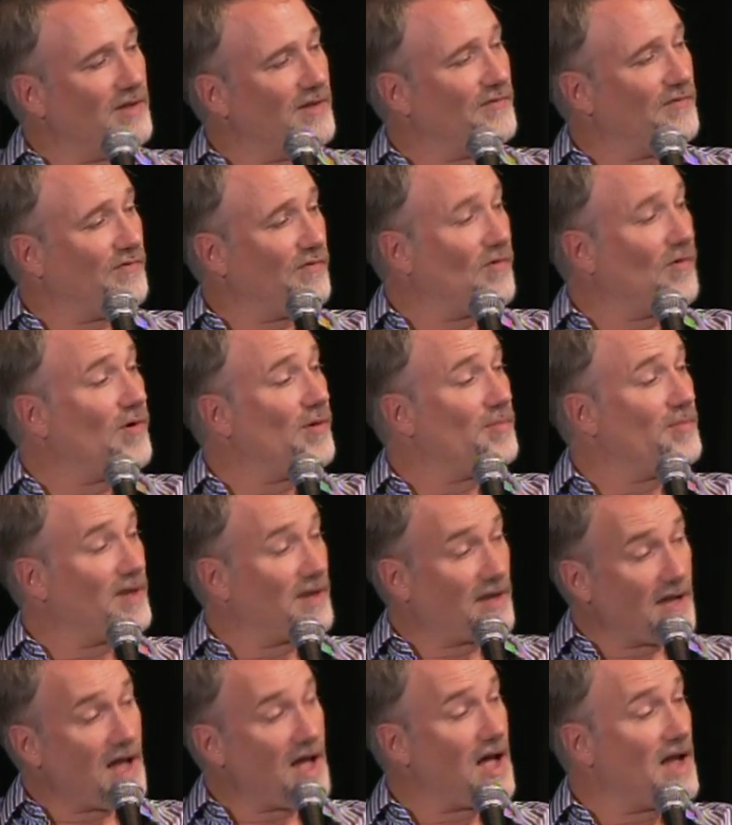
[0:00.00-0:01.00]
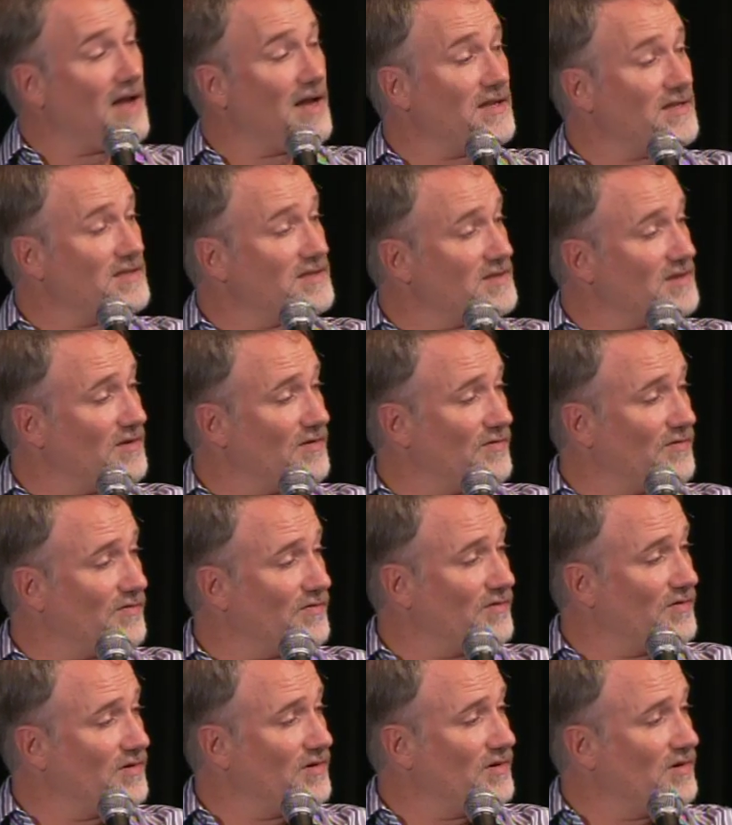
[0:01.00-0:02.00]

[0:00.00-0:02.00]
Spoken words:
inform the kinds of